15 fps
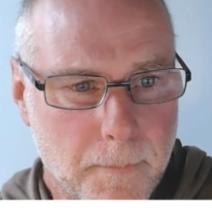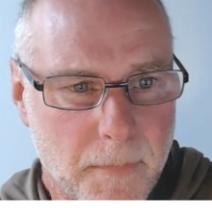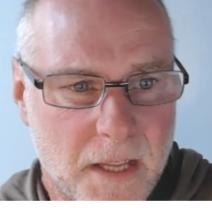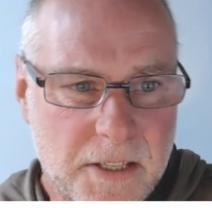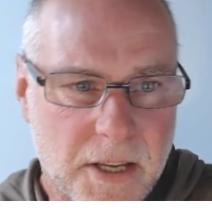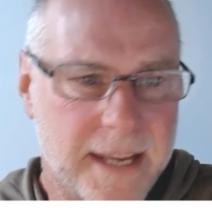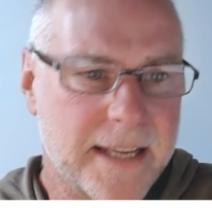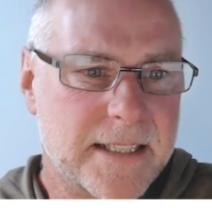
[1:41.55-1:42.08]

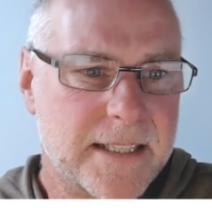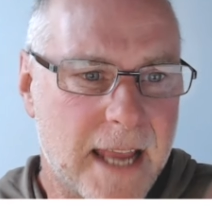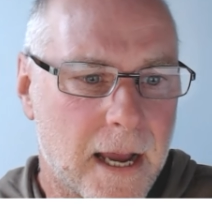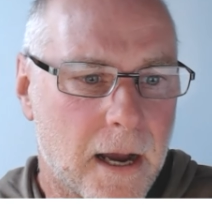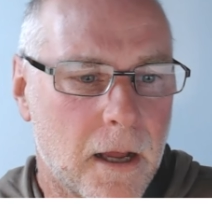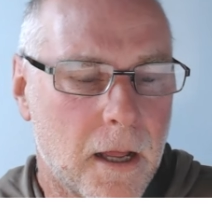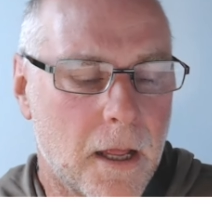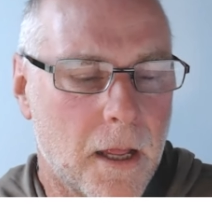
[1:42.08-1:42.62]
So here's
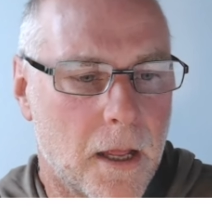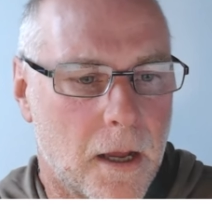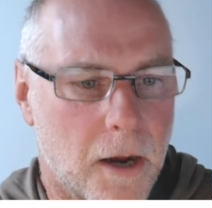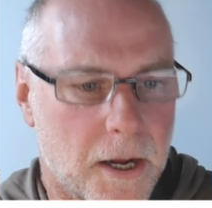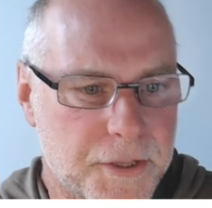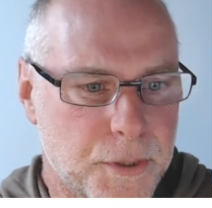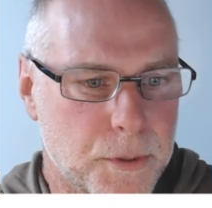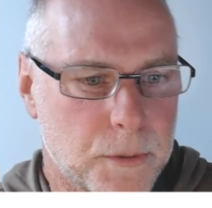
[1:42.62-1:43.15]
how
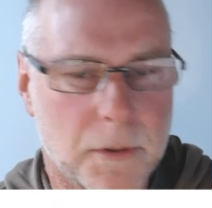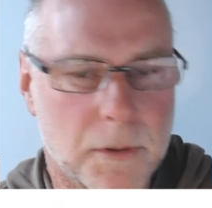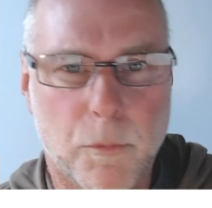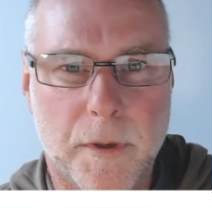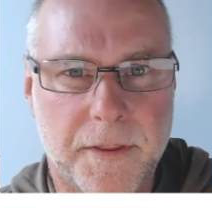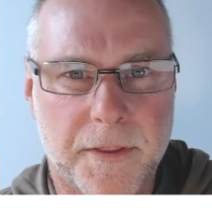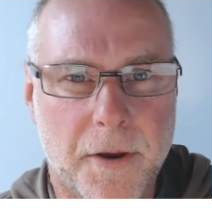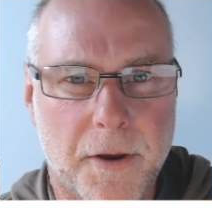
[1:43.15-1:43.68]
I do it
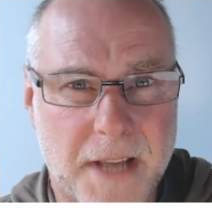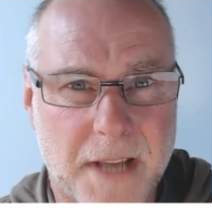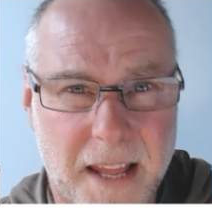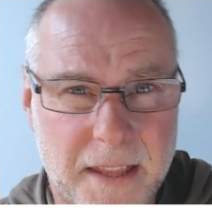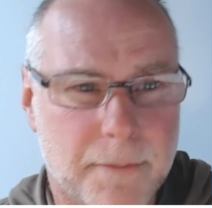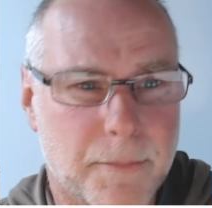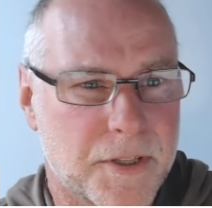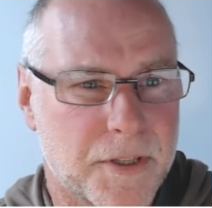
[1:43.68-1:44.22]
with those
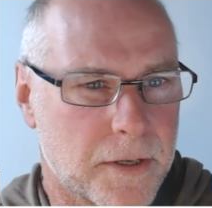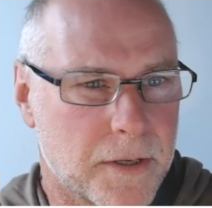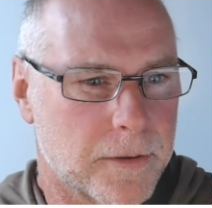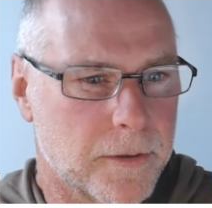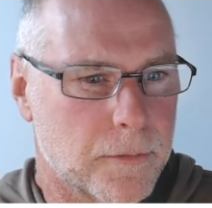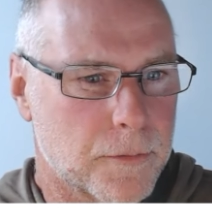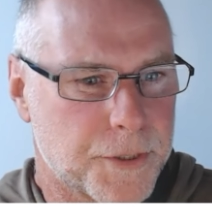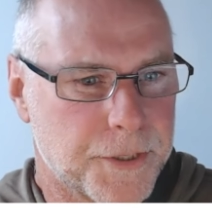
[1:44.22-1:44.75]
other
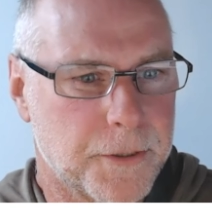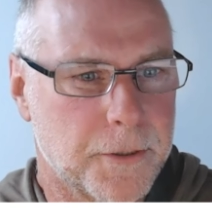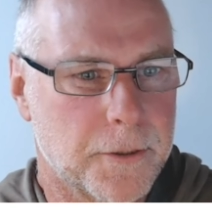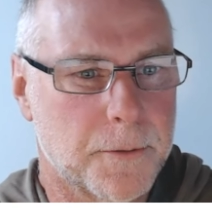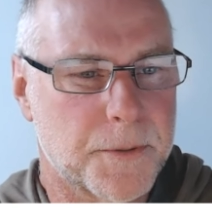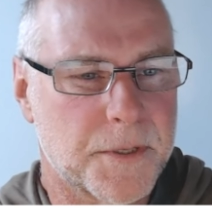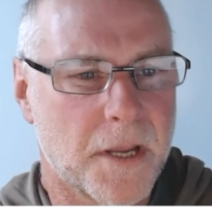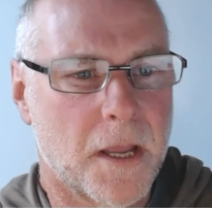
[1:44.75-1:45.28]
material
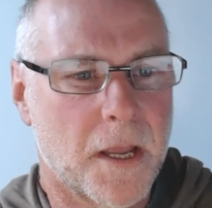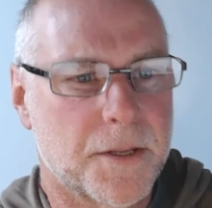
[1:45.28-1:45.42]
tubes.